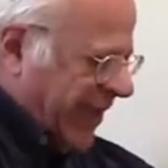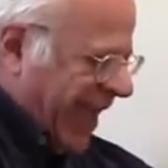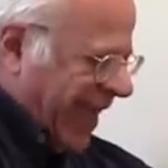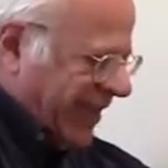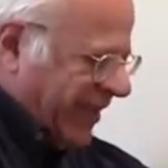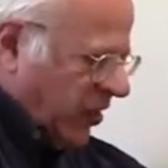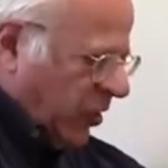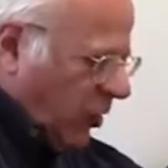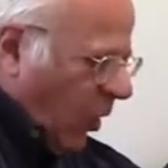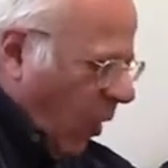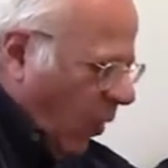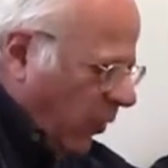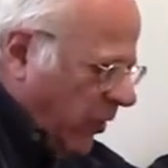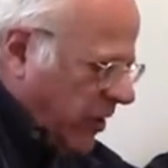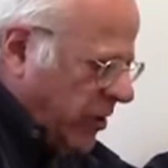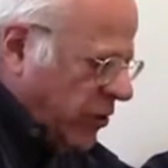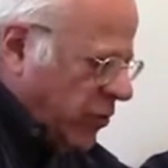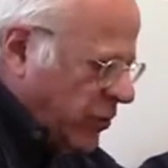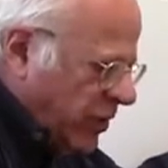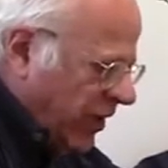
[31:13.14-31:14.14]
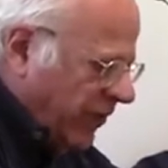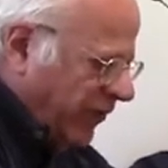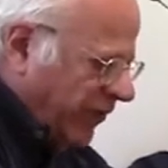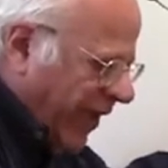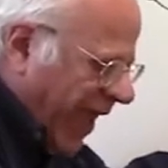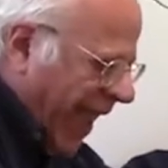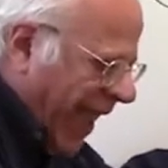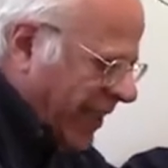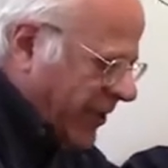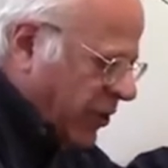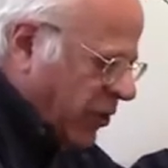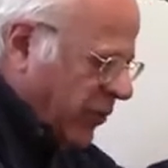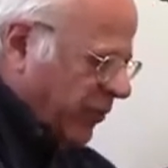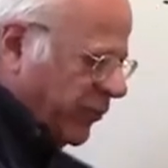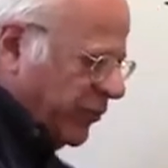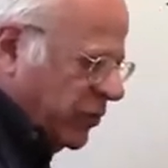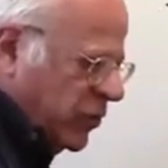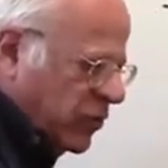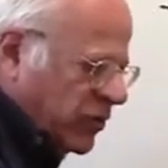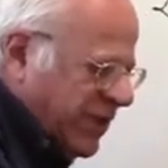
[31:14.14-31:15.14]
and that lower unit value
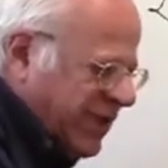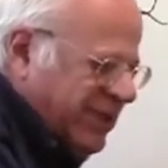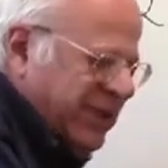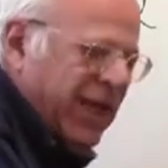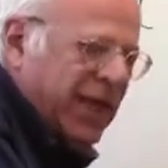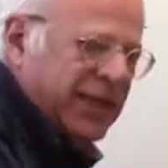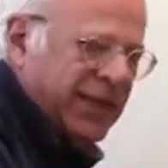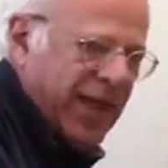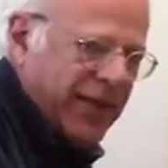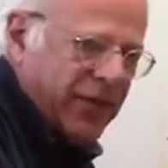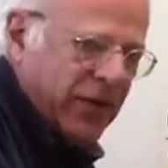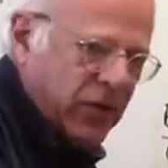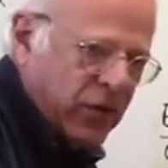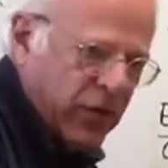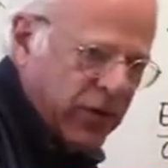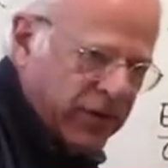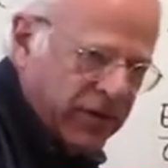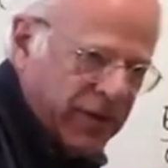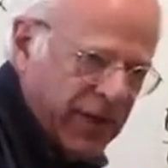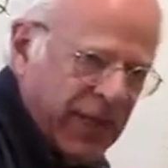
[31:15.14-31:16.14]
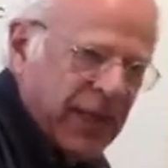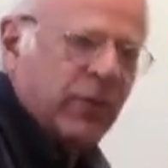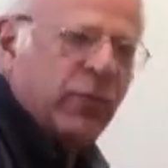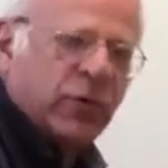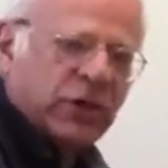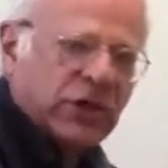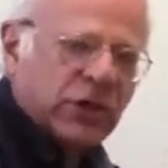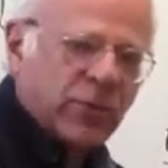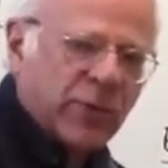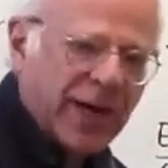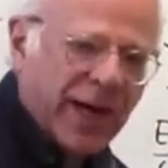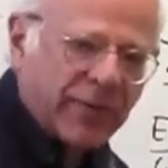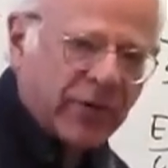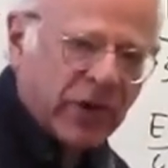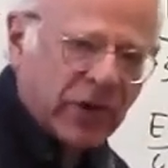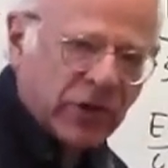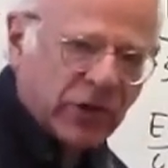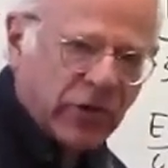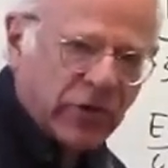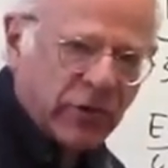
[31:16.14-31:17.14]
produces another good thing, which is what I'm
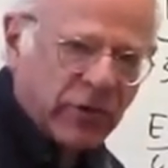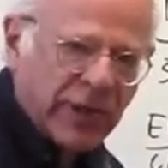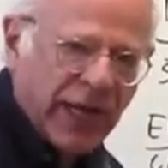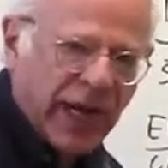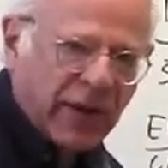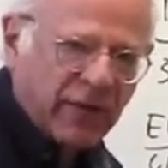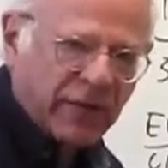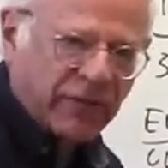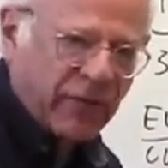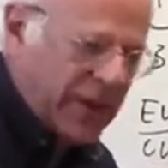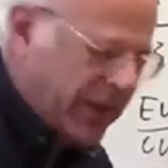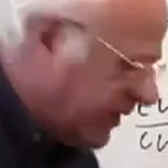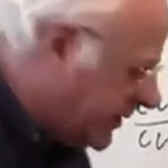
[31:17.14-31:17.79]
going to show you now of